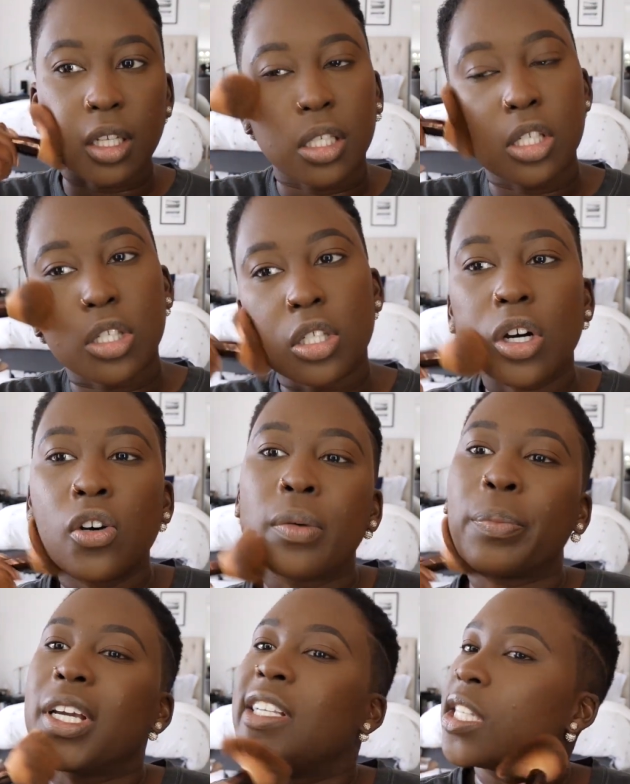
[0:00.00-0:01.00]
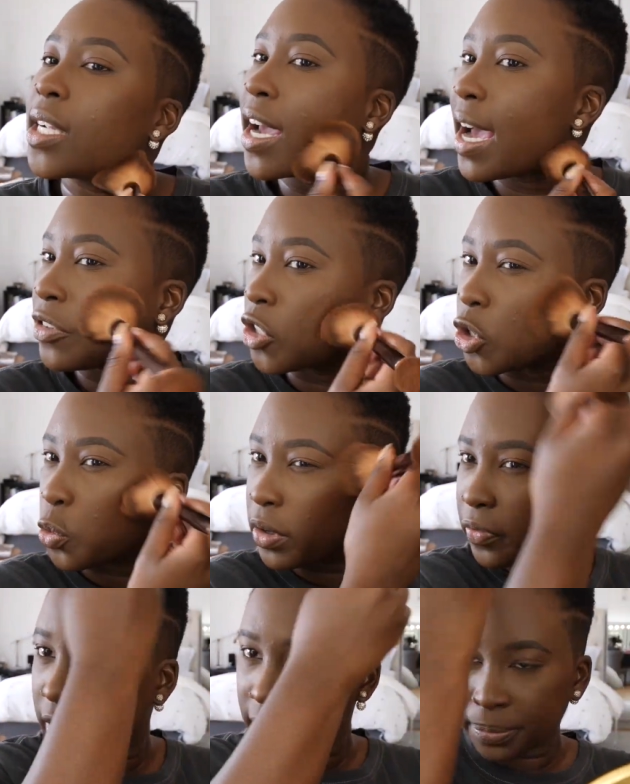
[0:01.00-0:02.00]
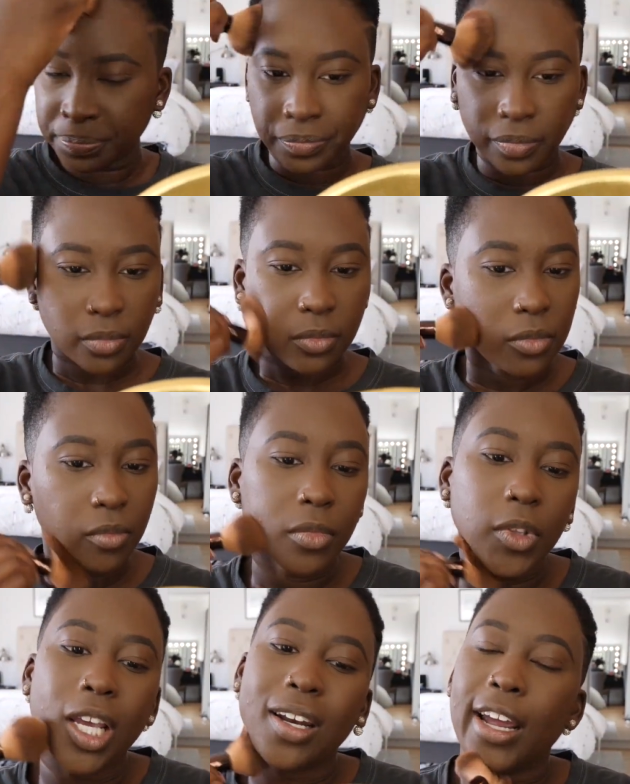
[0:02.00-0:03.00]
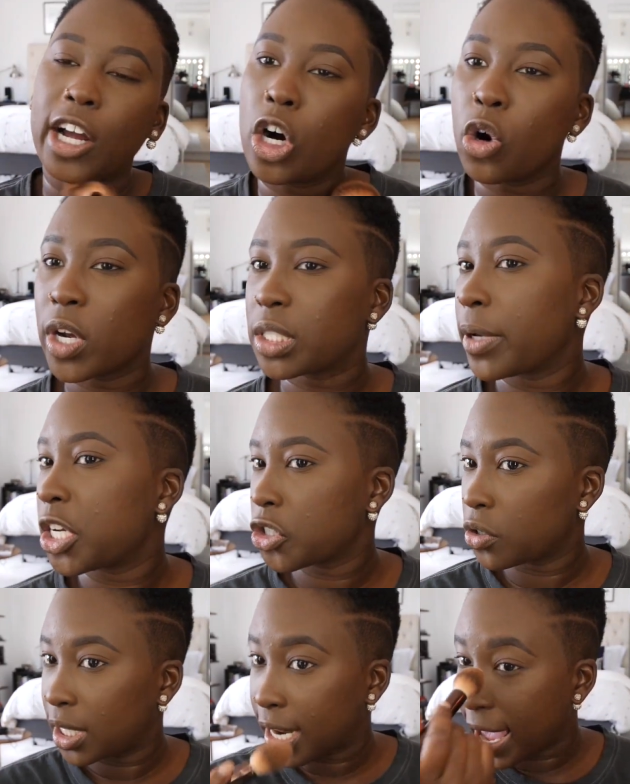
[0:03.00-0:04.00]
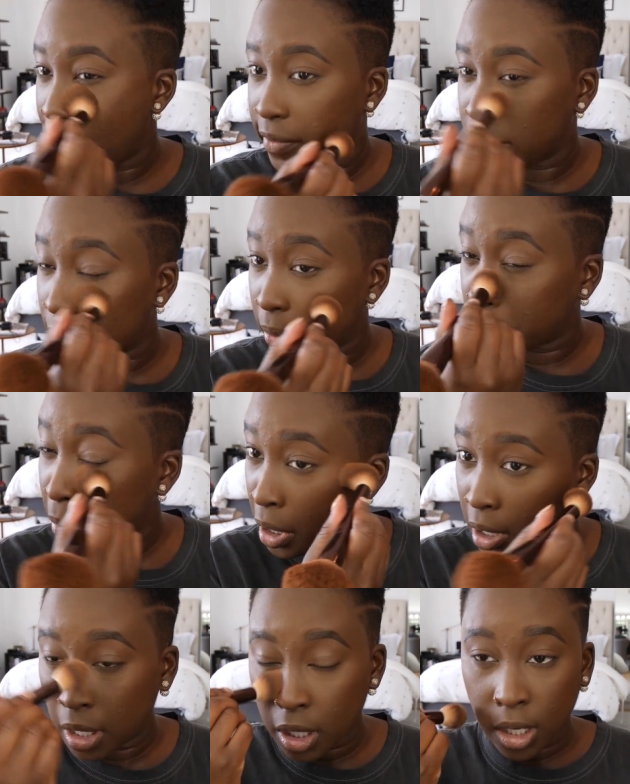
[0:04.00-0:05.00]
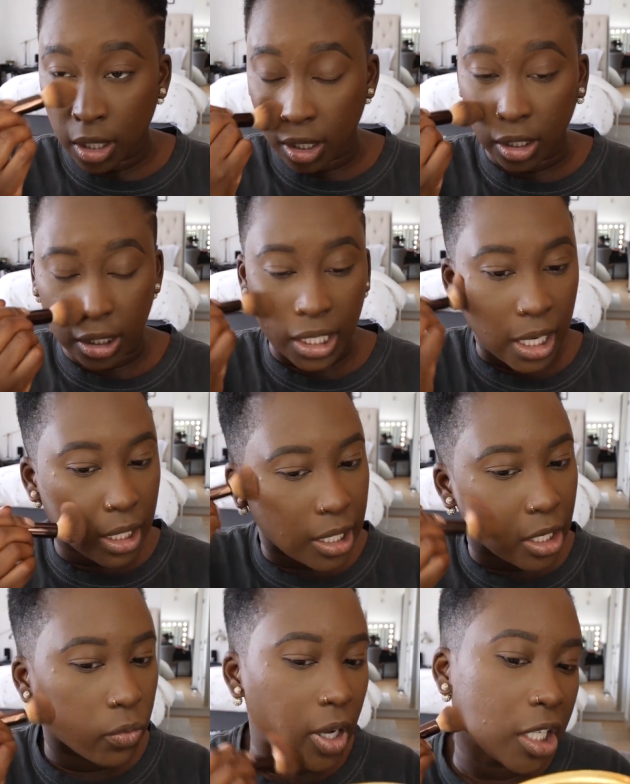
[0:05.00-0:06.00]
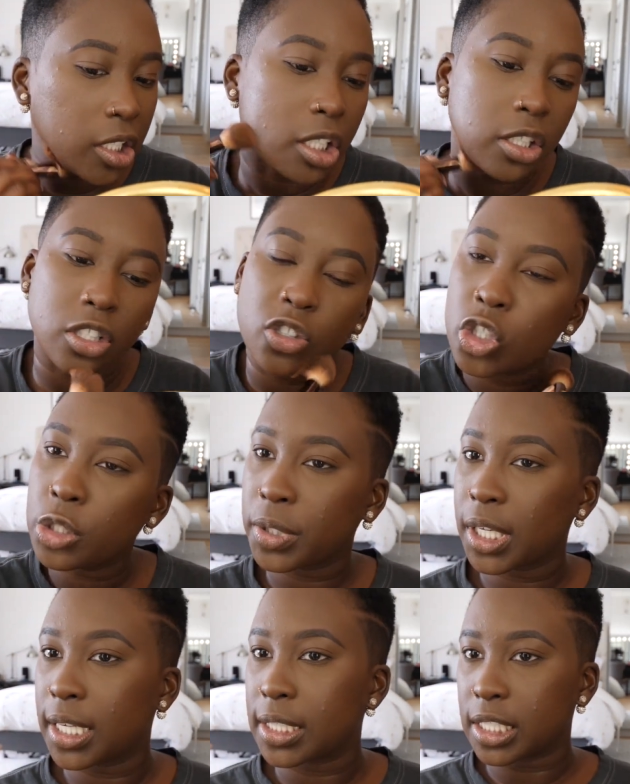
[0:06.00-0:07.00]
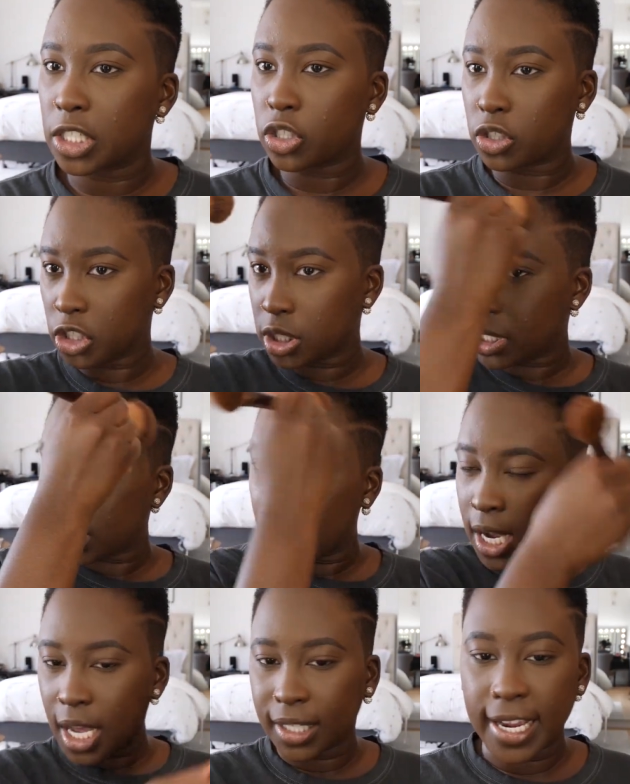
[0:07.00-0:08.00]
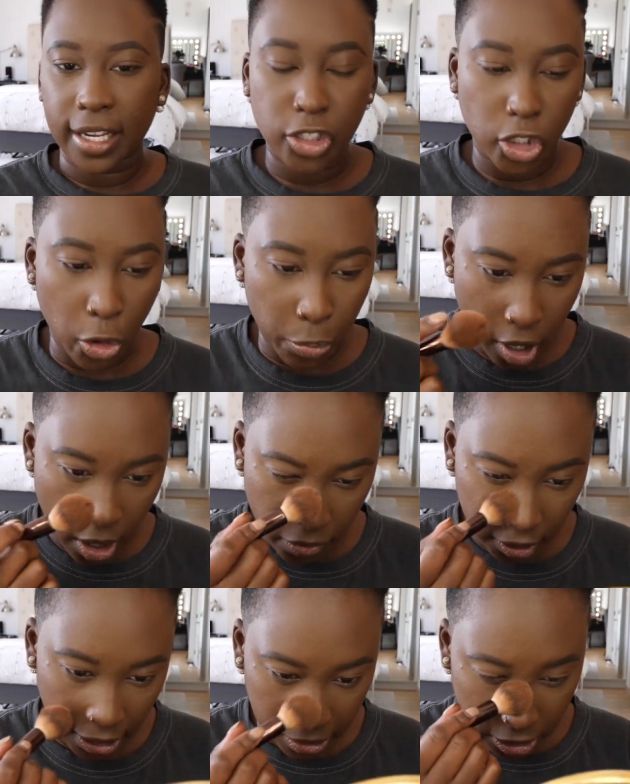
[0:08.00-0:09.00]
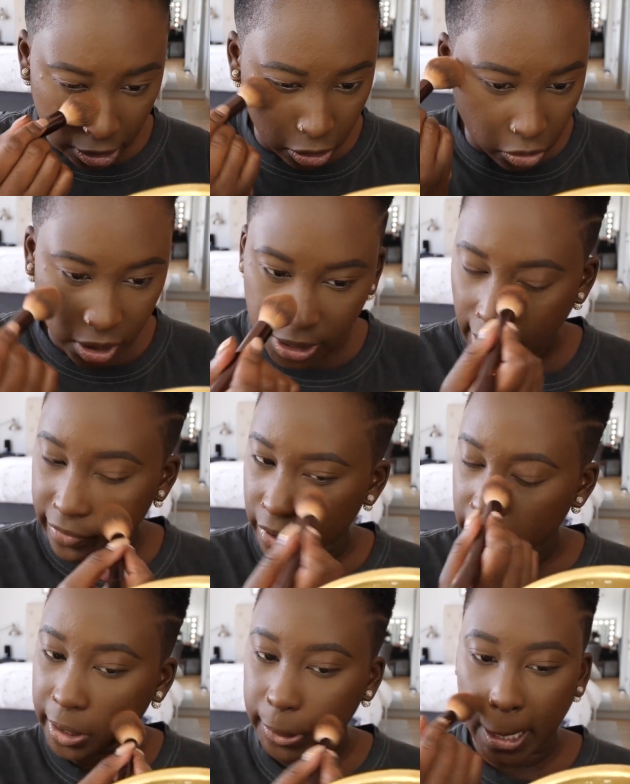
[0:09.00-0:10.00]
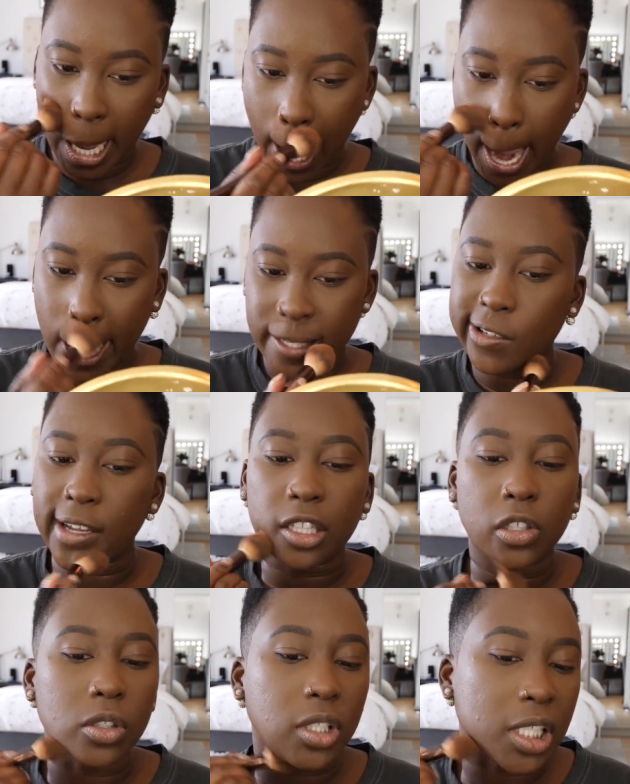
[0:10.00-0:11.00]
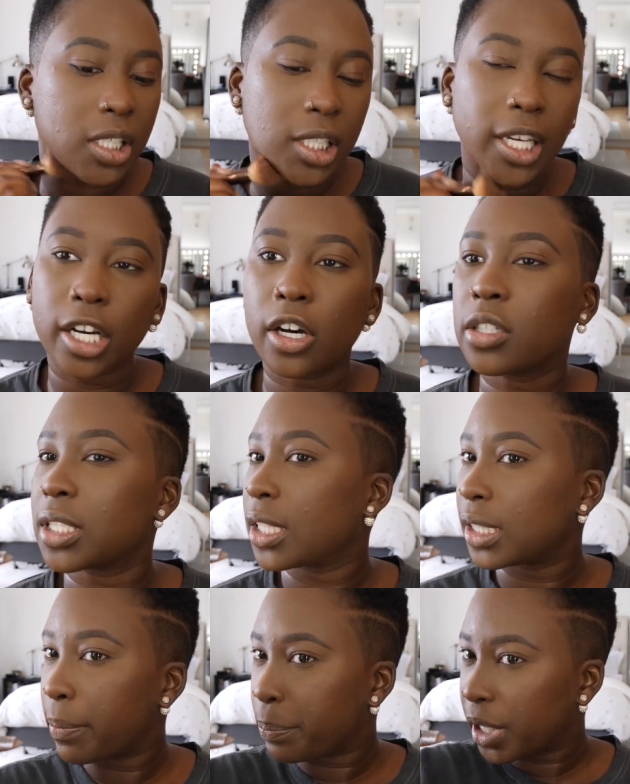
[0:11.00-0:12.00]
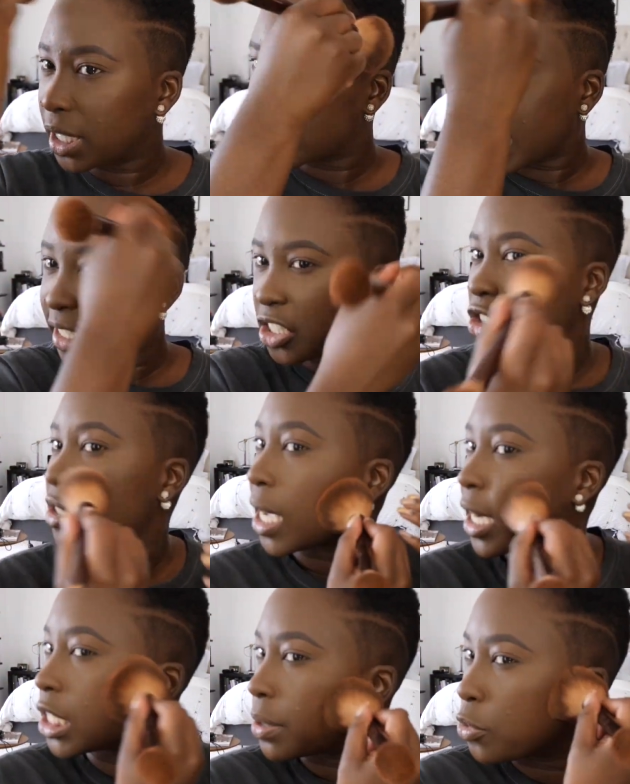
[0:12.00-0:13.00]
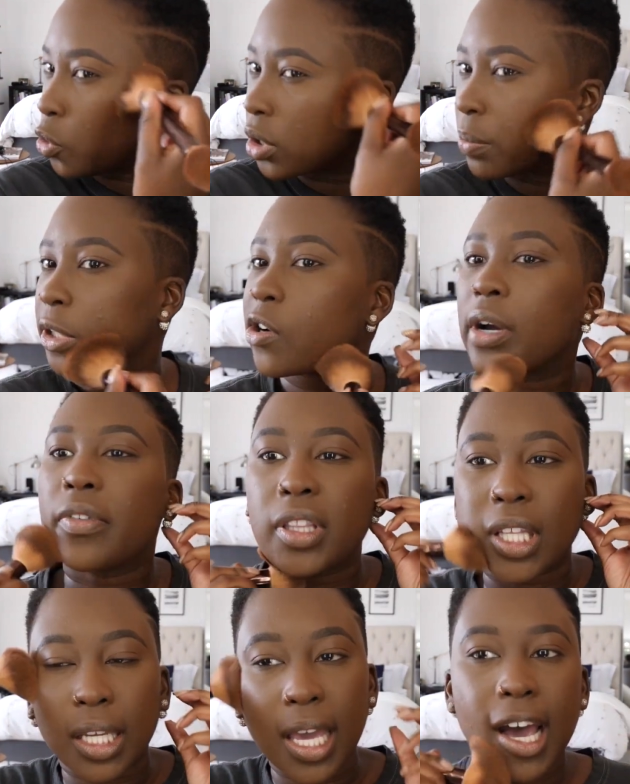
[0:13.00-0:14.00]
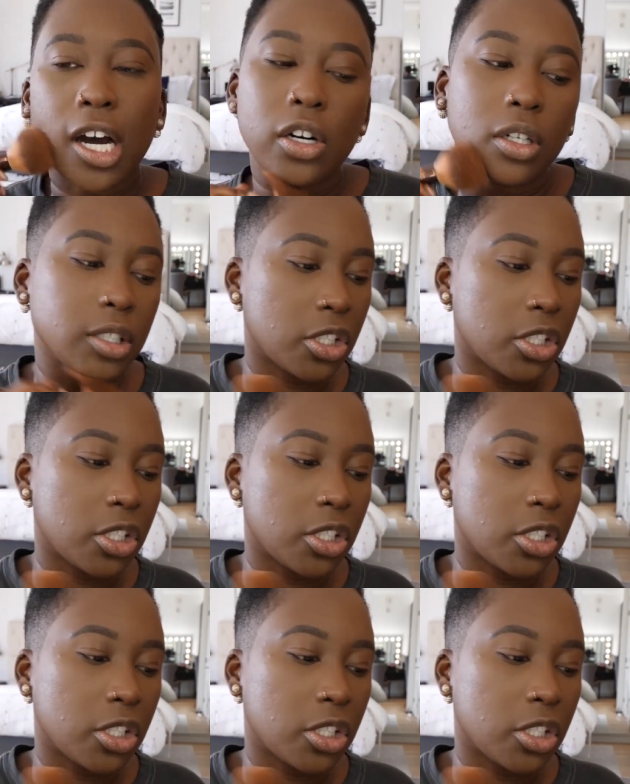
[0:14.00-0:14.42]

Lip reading: So amazing. I have 2 of them. And I always make sure that I have them clean and ready to use, because it's just like so perfect. Like this little side for under the eyes and like little details, and then the big side to just like smooth and blow everything out.